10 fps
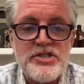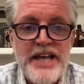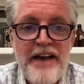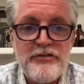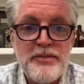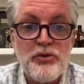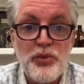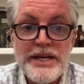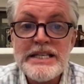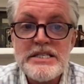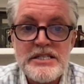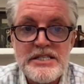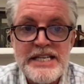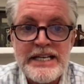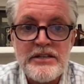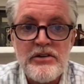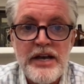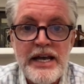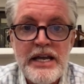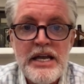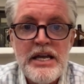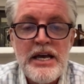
So you have to be really succinct, okay?